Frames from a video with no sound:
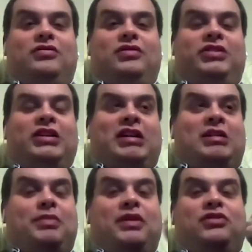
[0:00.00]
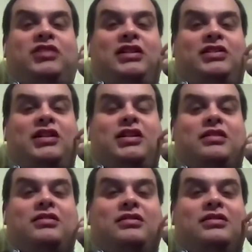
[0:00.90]
you did get to booze today, didn't you?
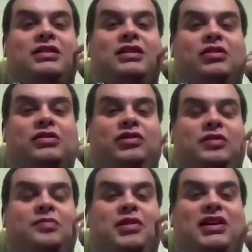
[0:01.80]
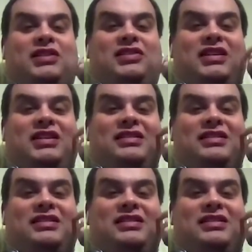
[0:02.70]
Got to the supermarket today.